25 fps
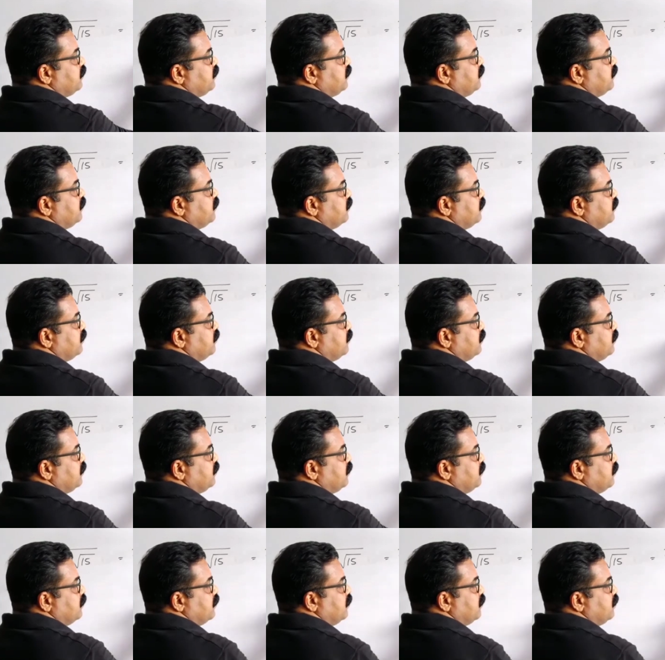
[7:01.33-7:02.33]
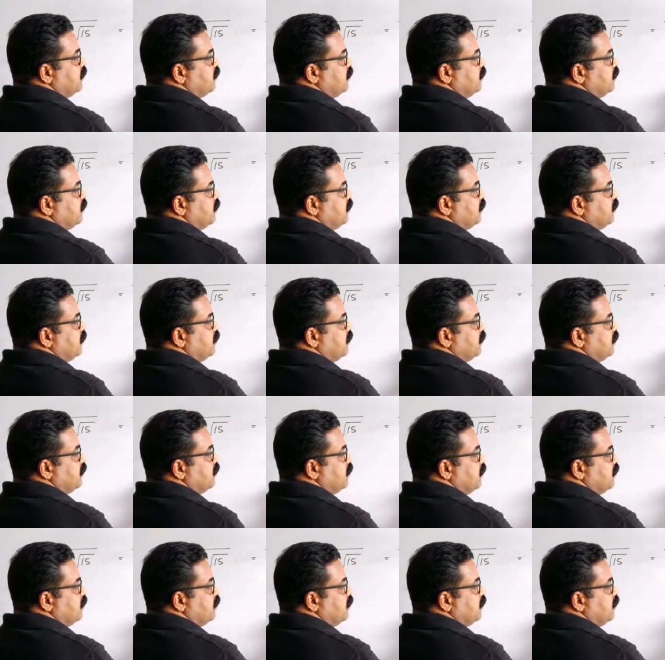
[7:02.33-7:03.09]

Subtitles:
[no speech]